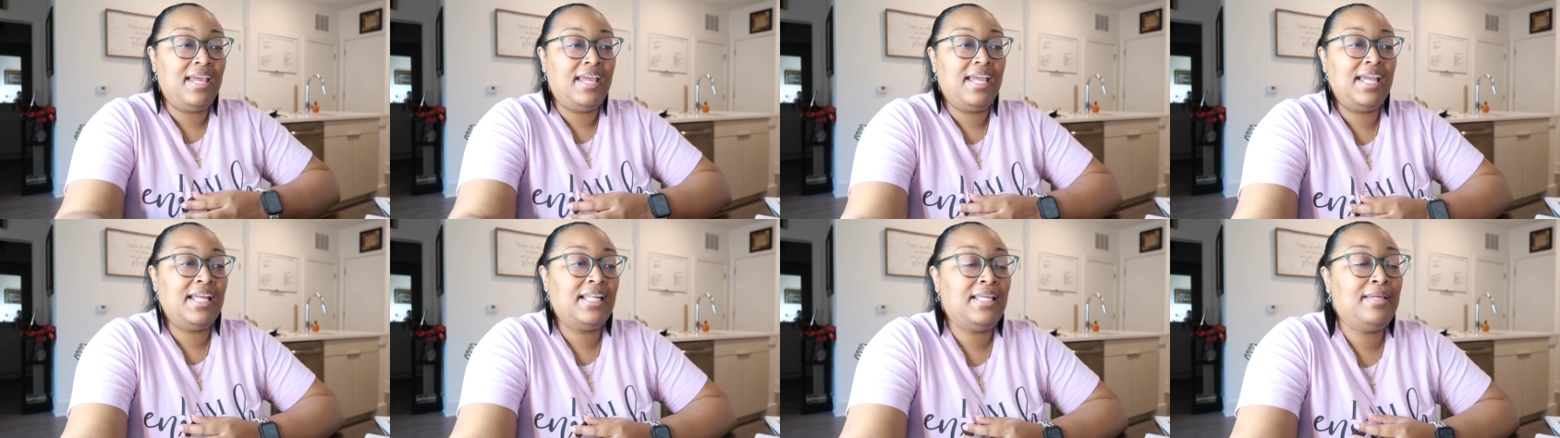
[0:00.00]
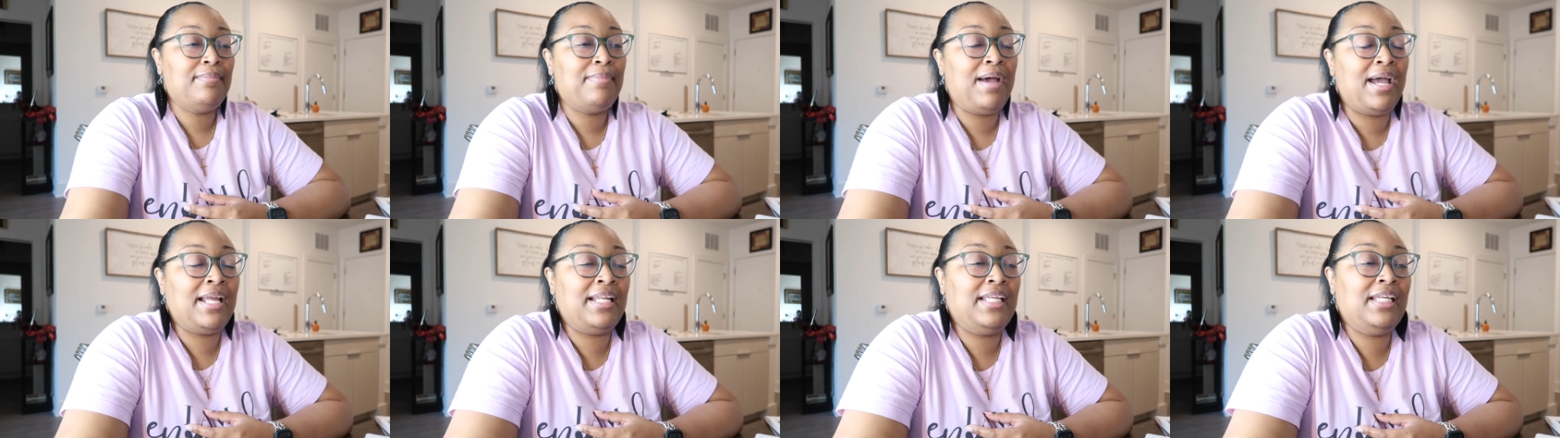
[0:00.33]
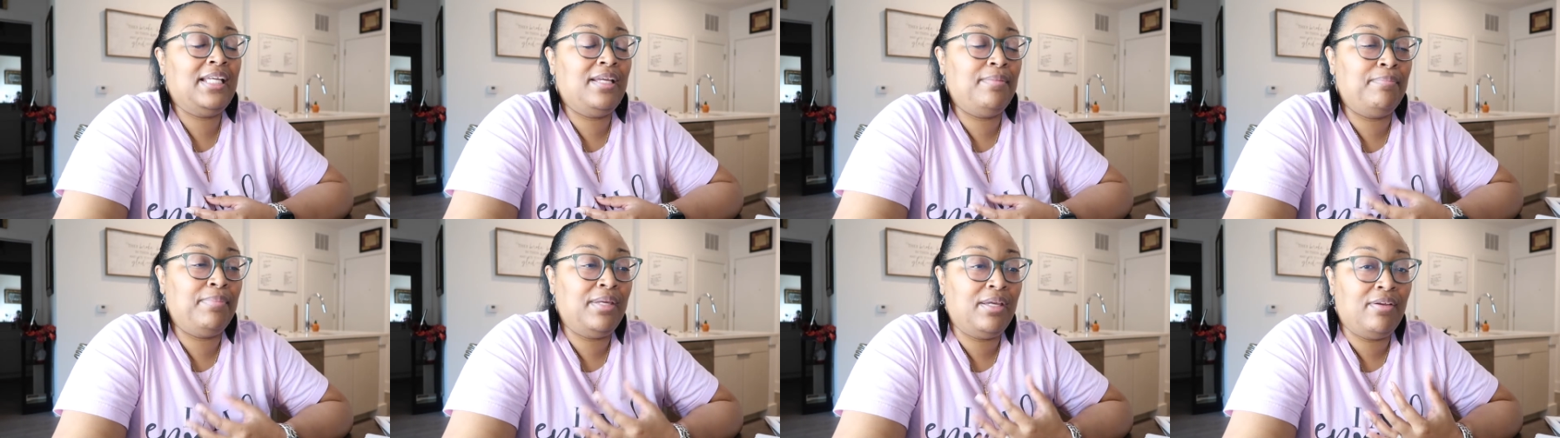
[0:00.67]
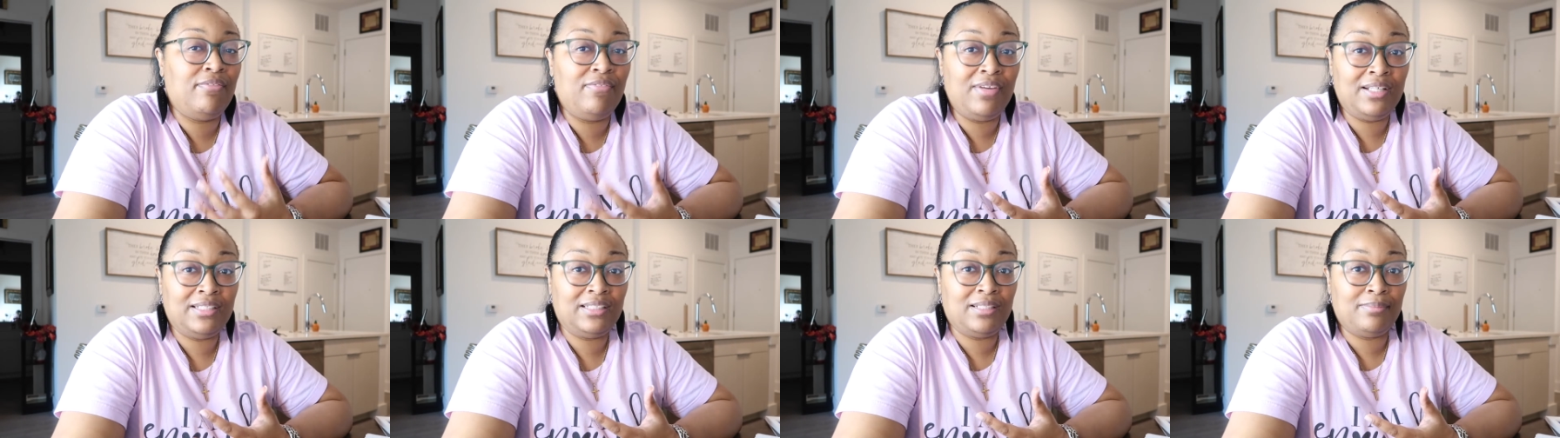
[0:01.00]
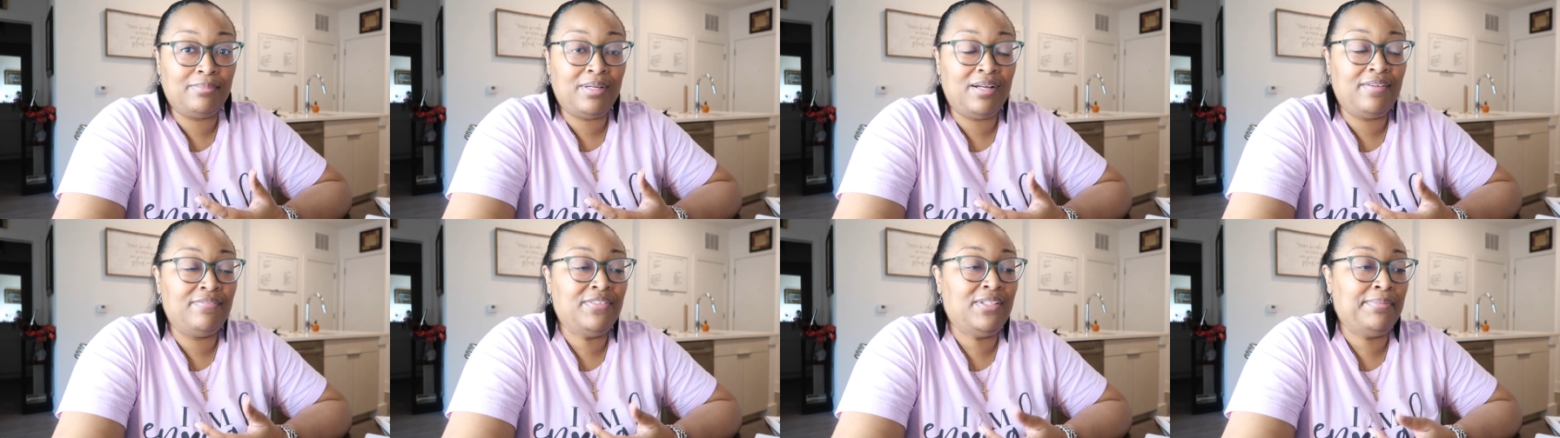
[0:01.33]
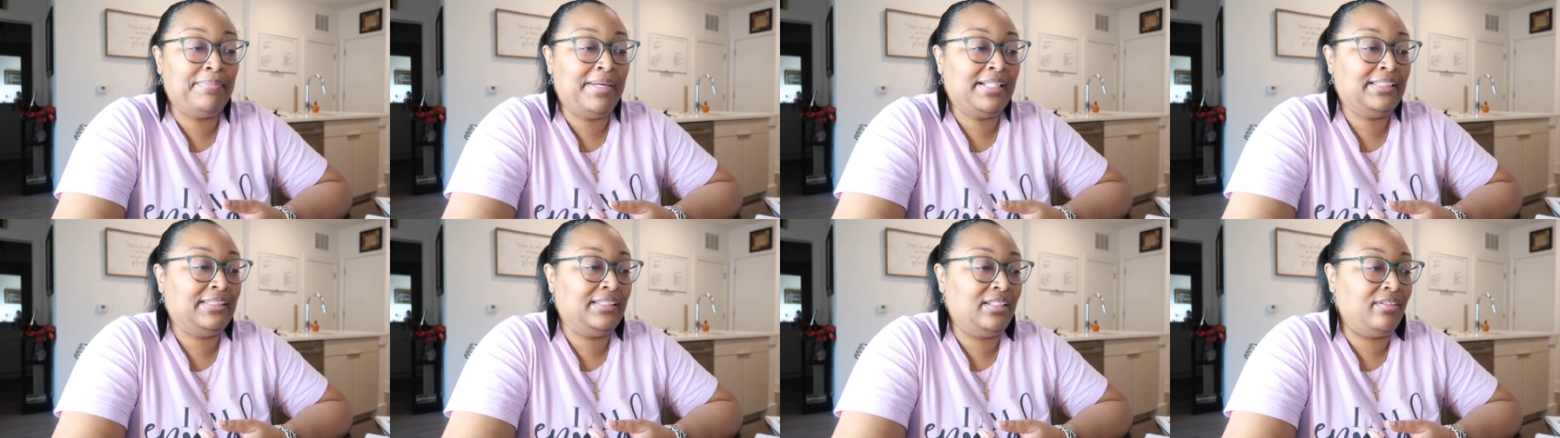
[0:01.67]
anybody can be a victim of
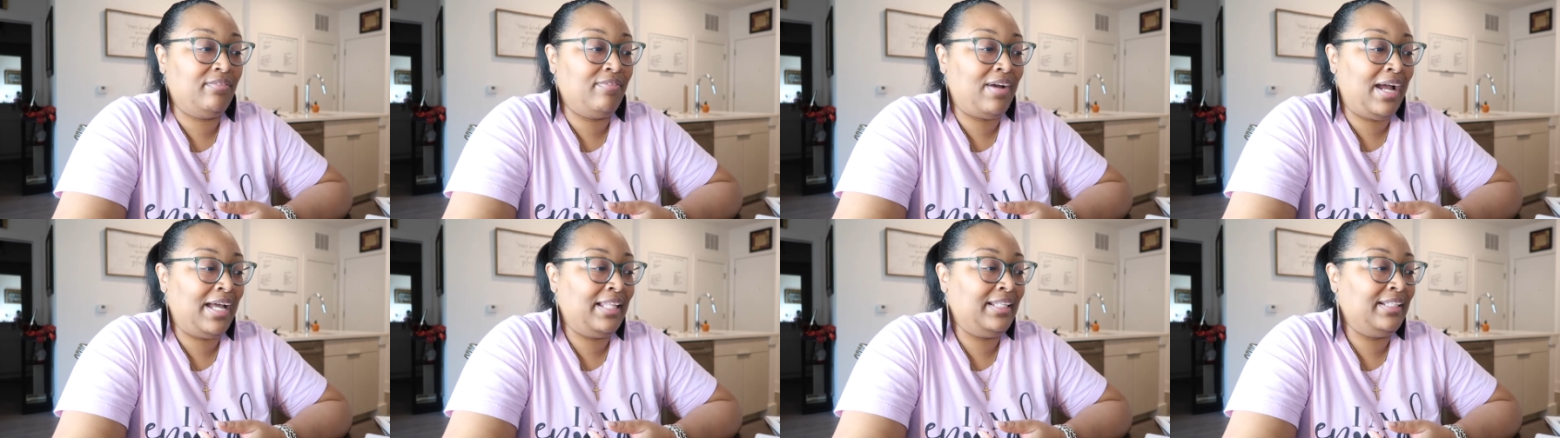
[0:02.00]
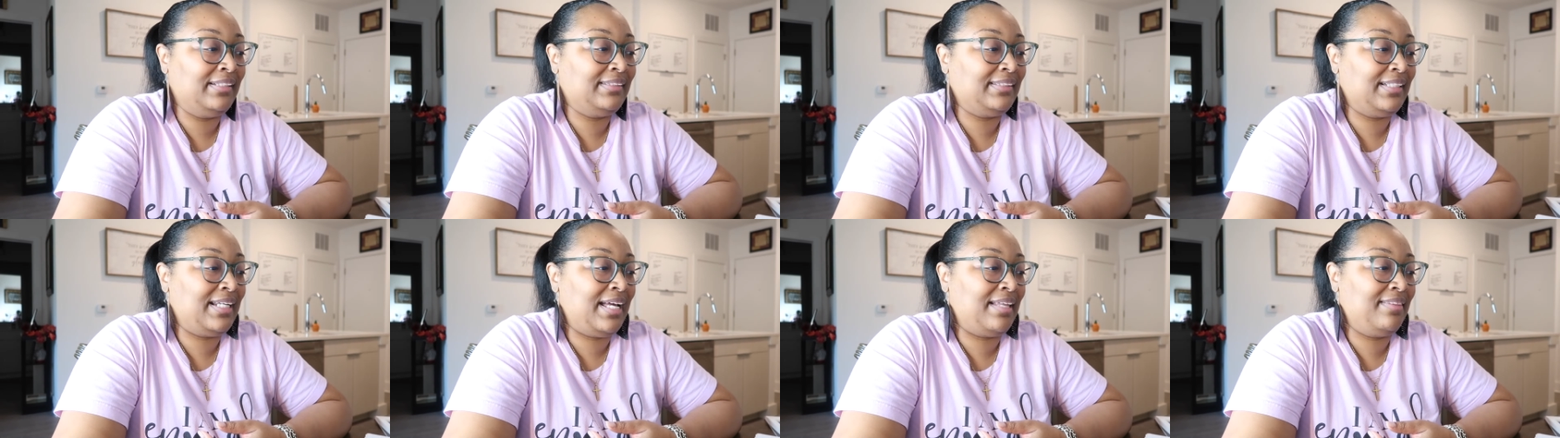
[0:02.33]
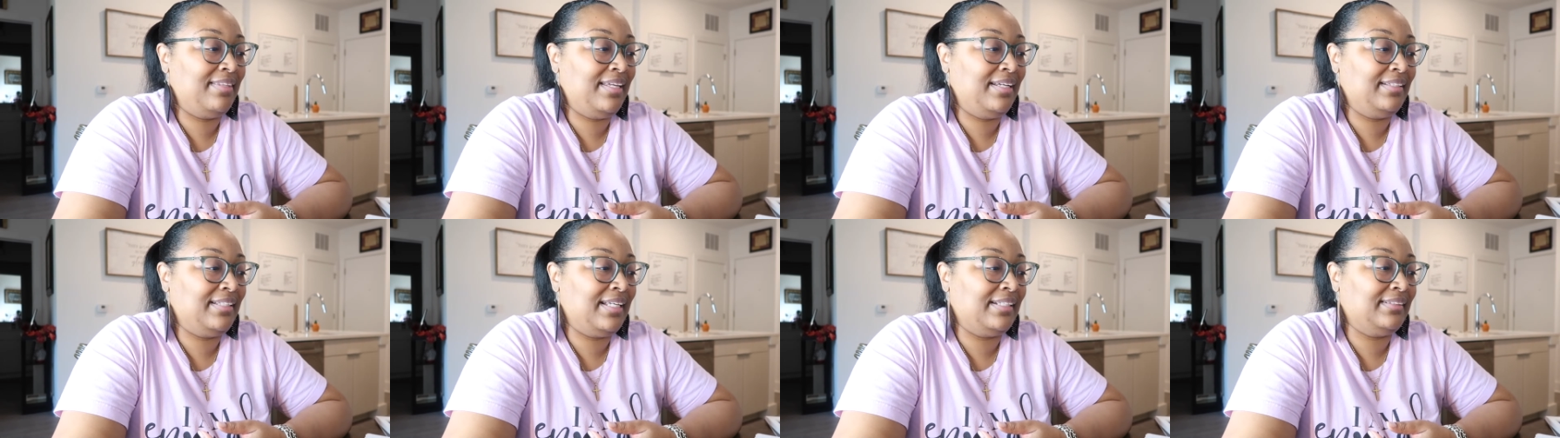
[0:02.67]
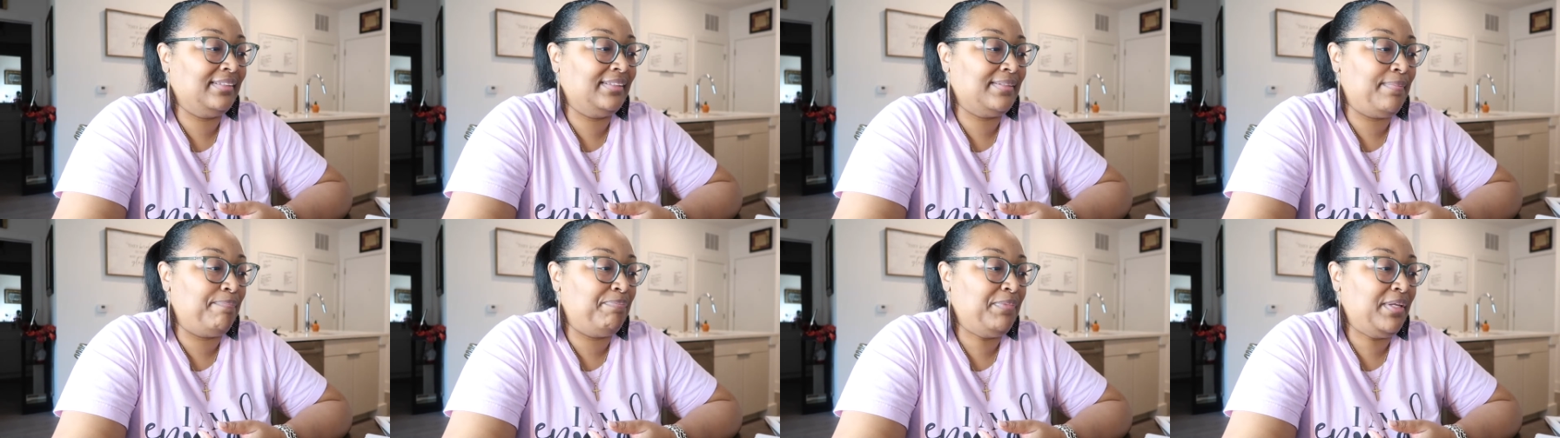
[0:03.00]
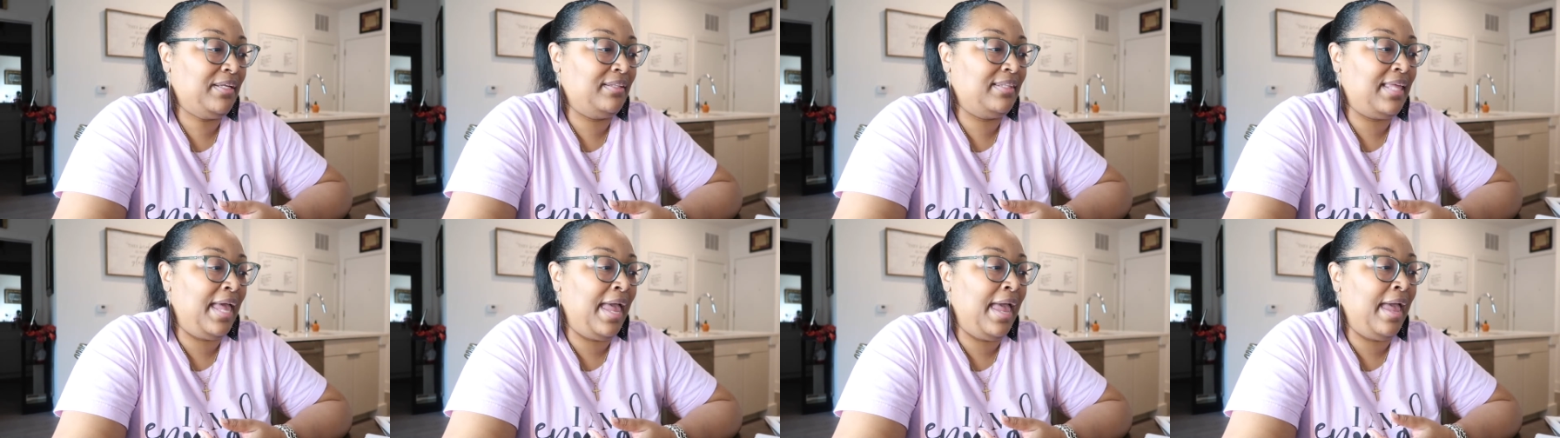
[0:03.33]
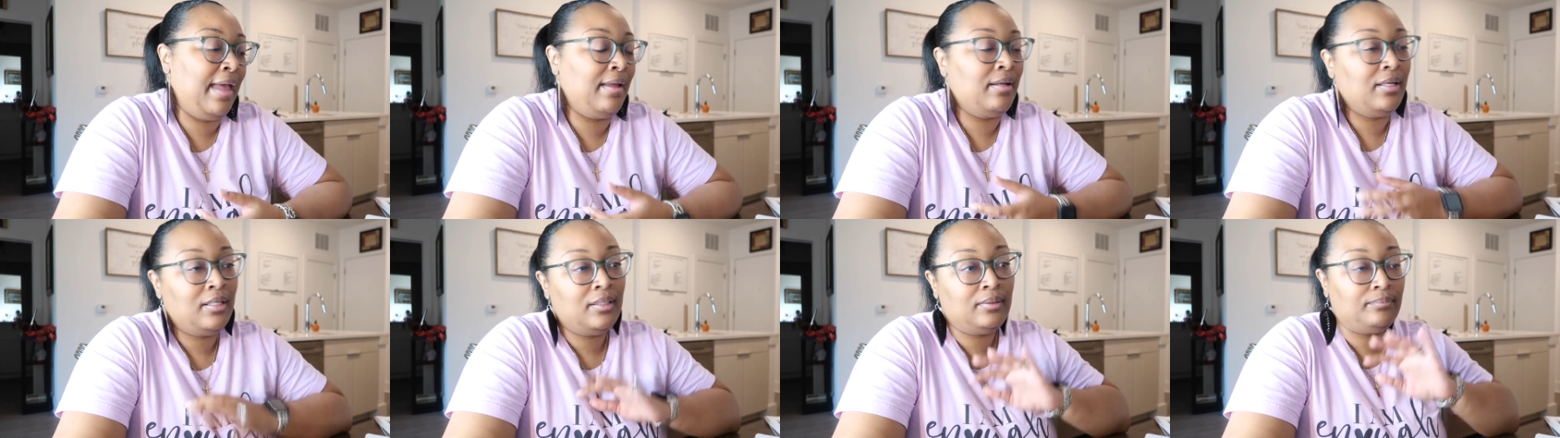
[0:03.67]
domestic violence and i think that's something
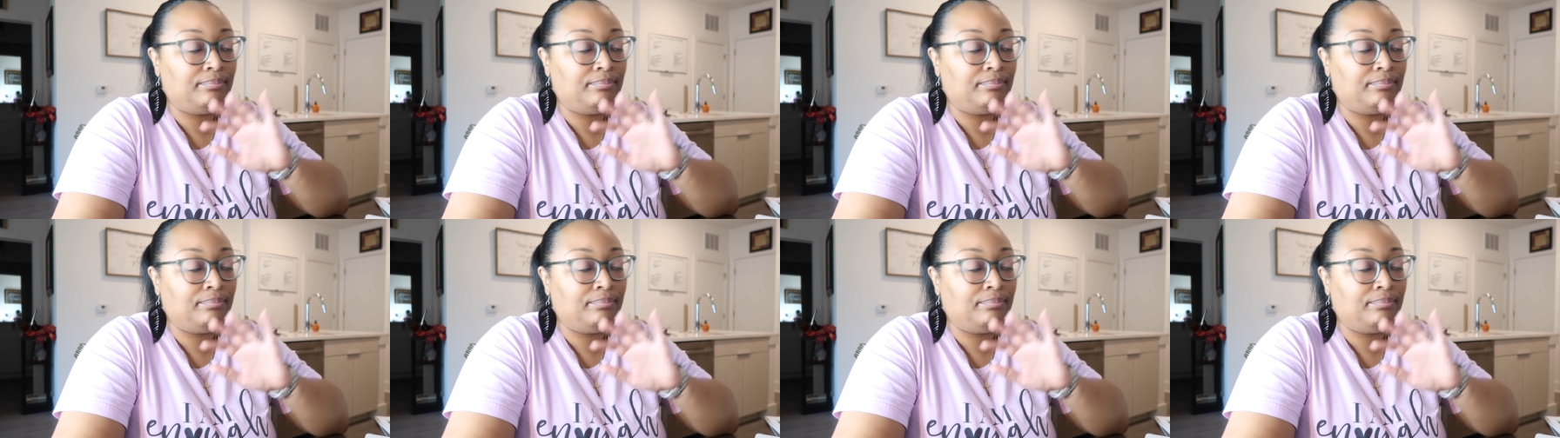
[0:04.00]
that